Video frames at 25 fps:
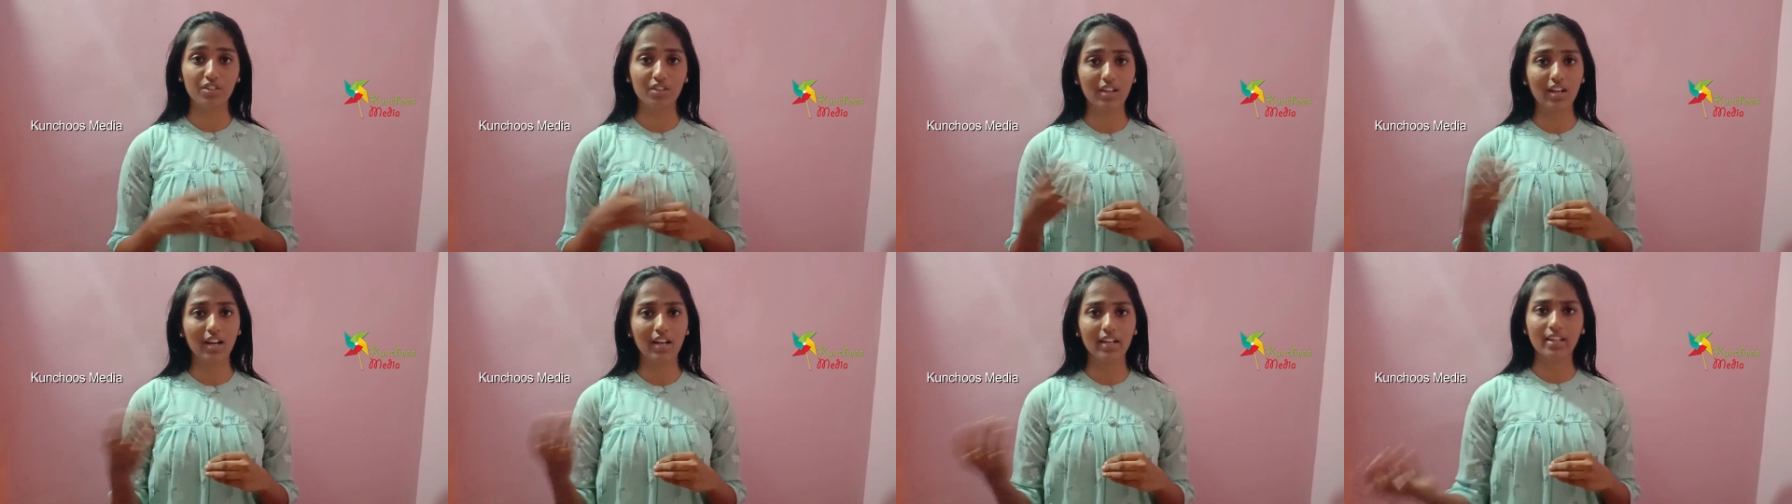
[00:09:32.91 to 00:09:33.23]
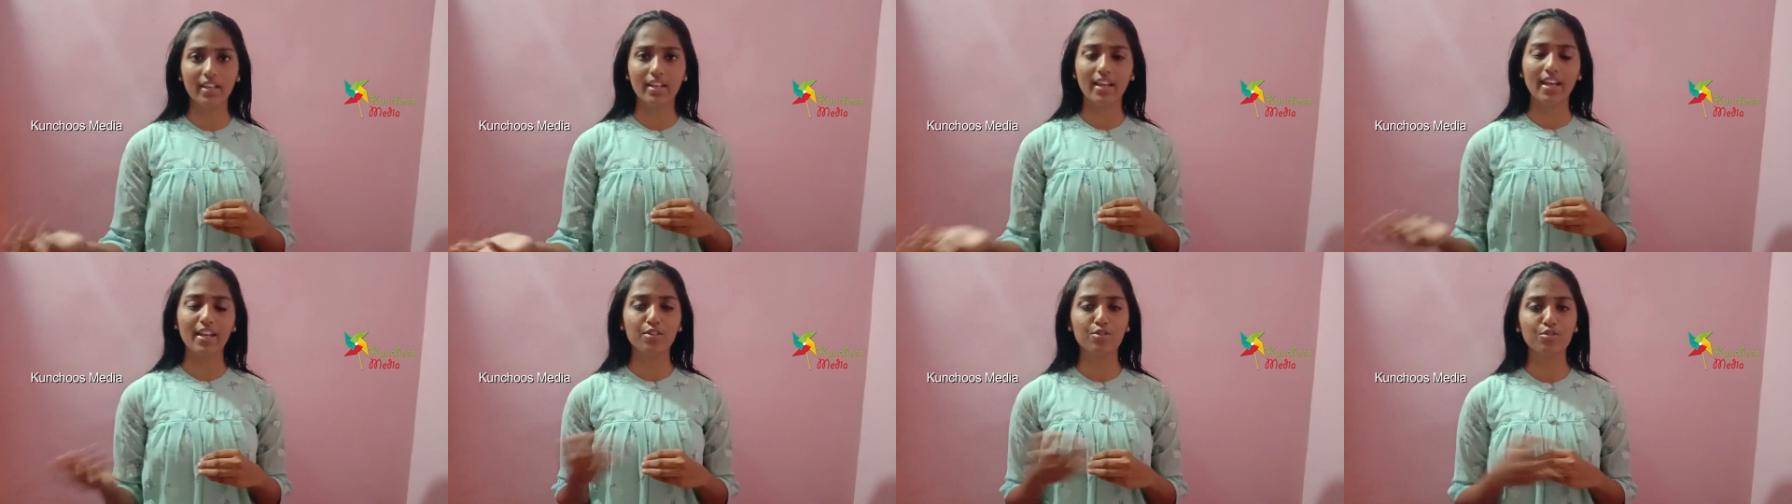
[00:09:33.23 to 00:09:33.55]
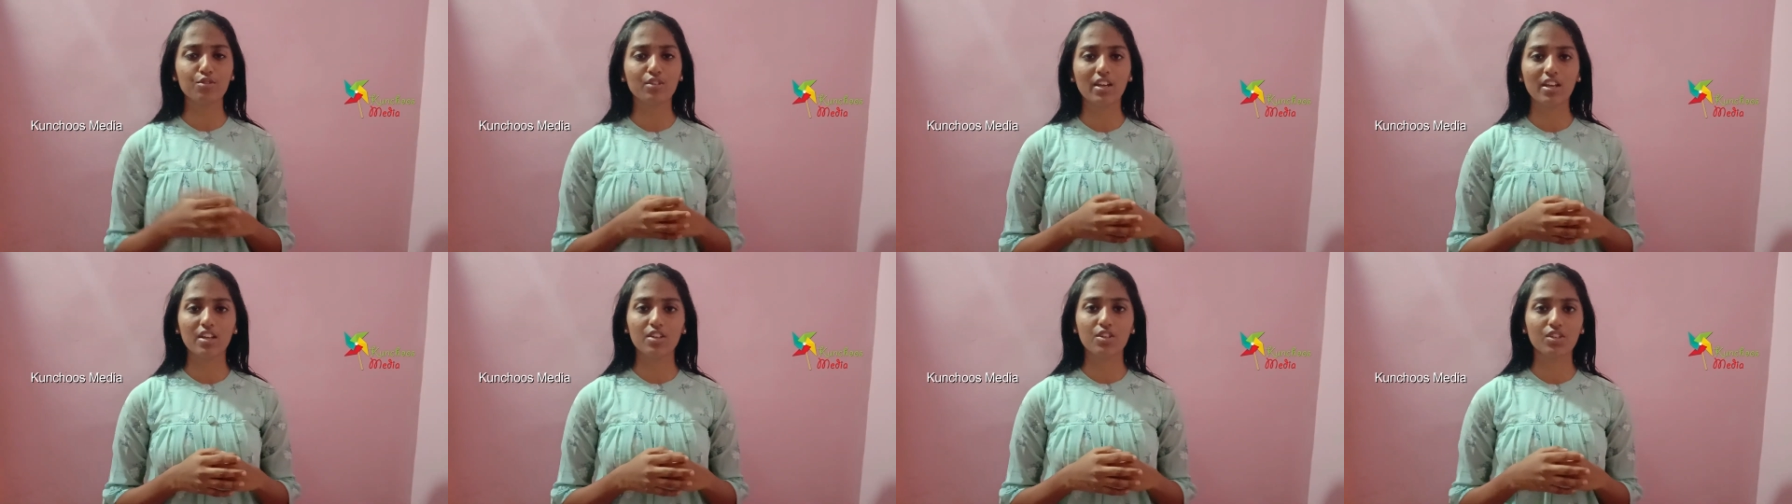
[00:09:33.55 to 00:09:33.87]
regarding
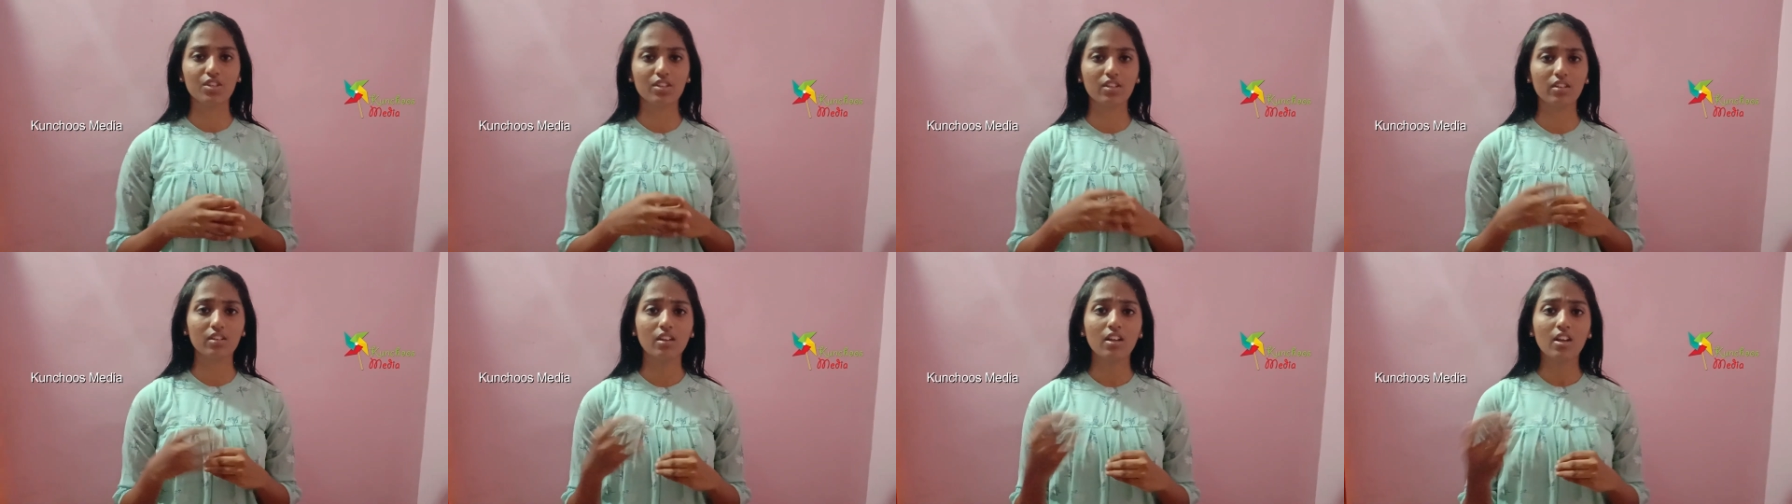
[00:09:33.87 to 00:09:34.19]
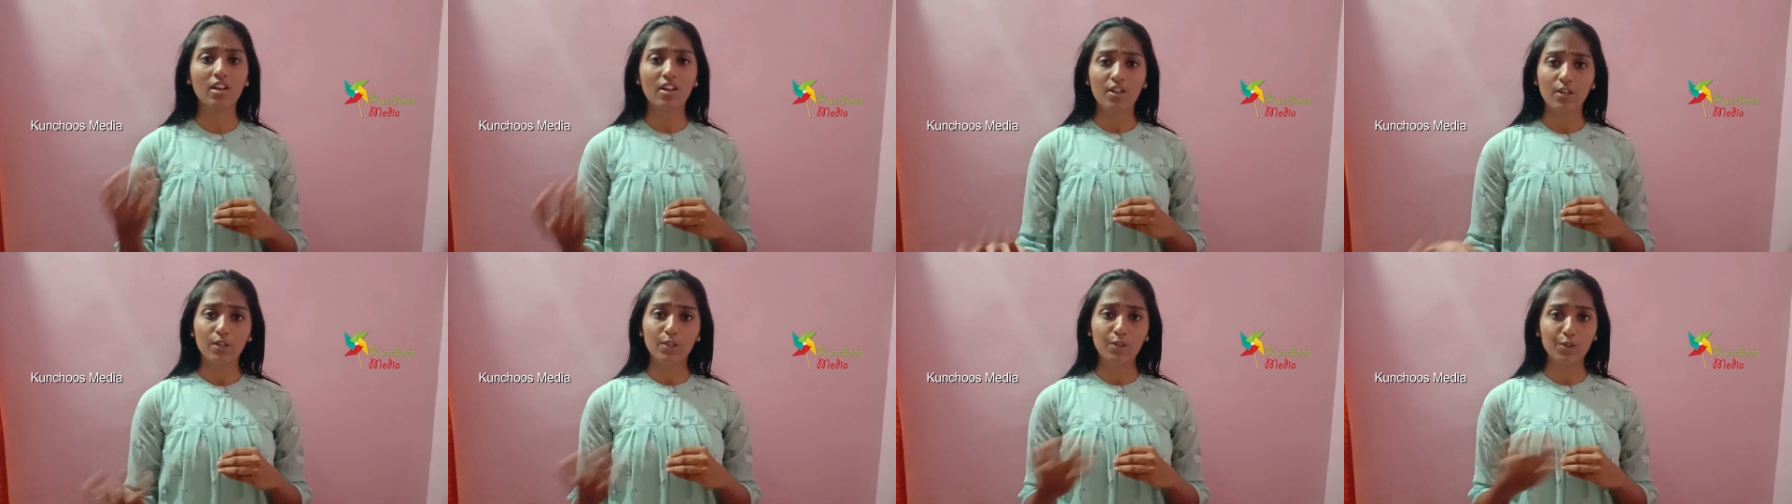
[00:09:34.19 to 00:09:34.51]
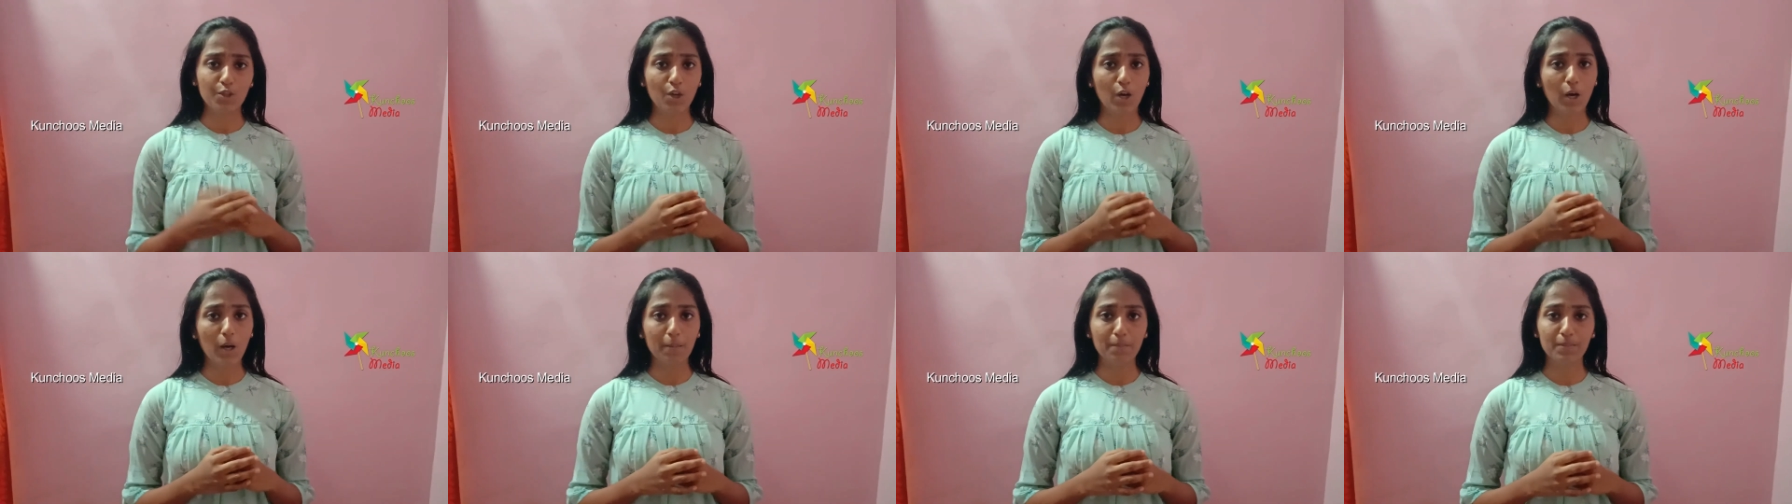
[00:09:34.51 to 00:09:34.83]
education,
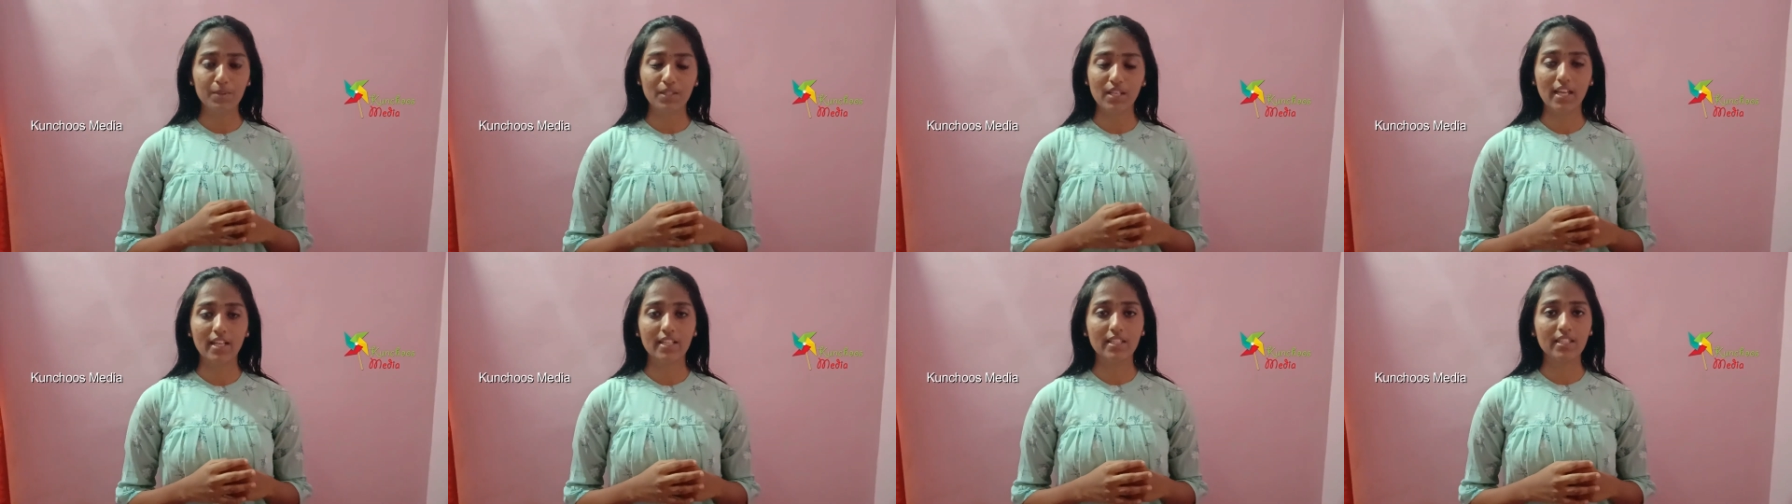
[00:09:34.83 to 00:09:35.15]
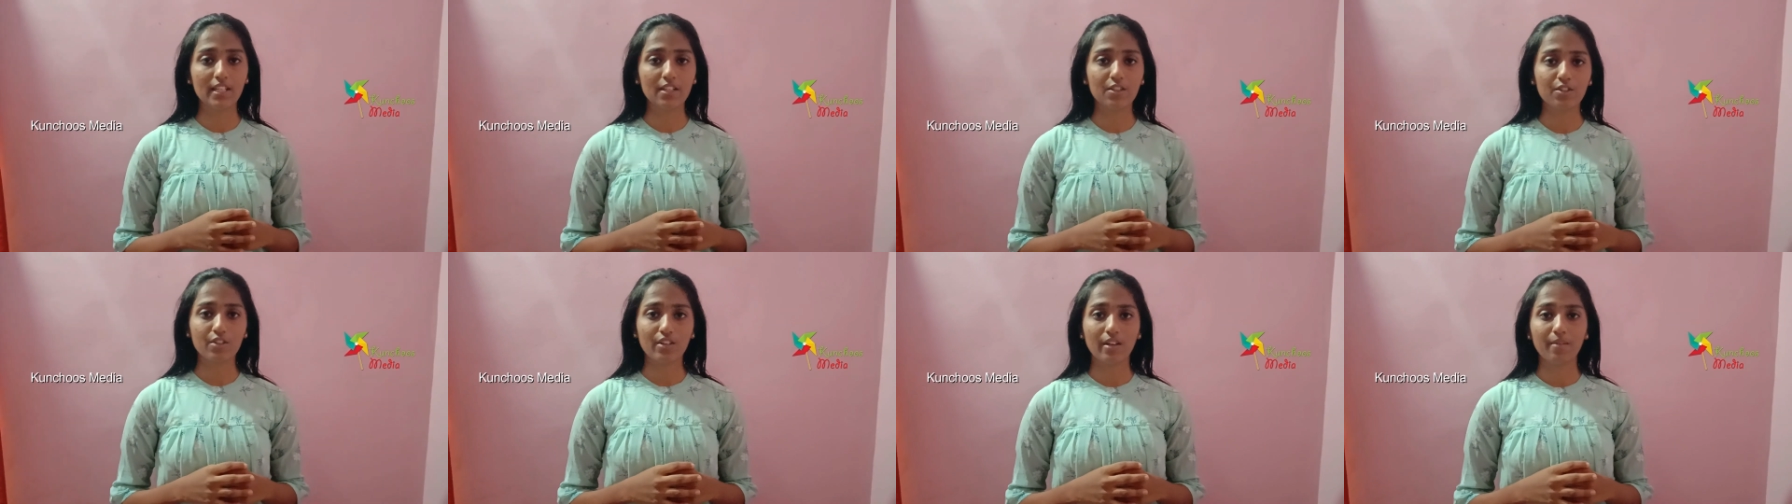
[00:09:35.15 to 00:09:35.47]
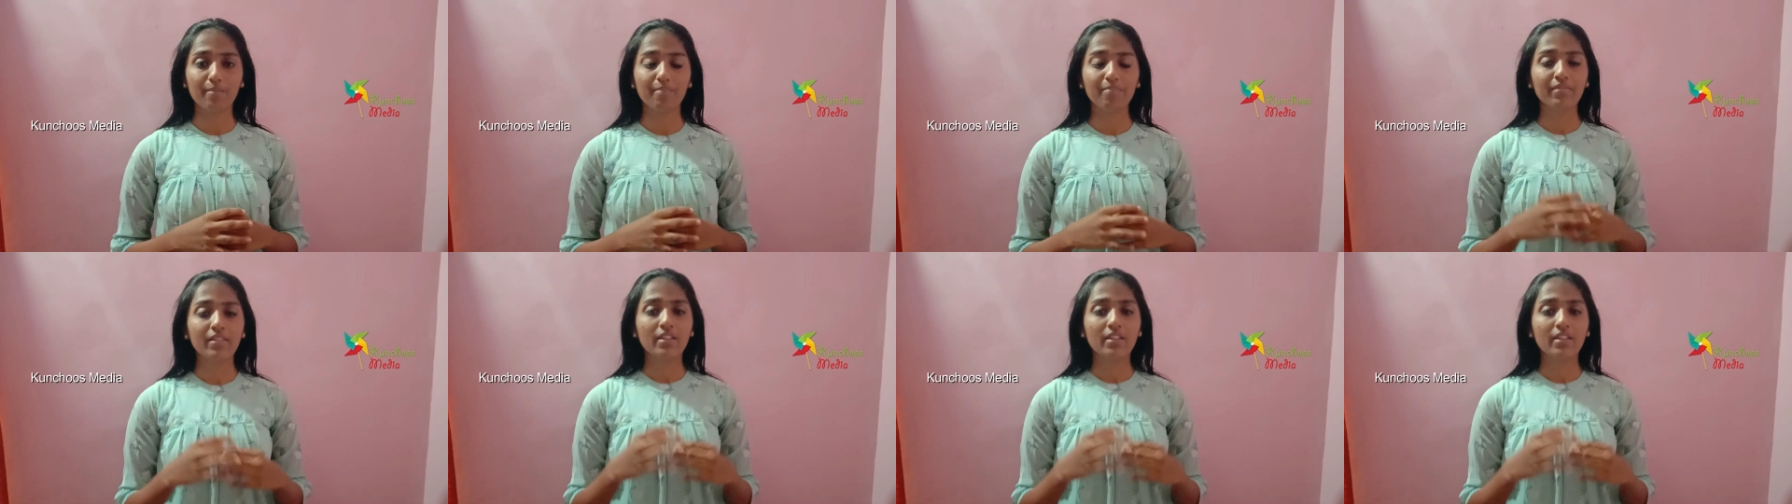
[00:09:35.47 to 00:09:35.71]
jobs, etc.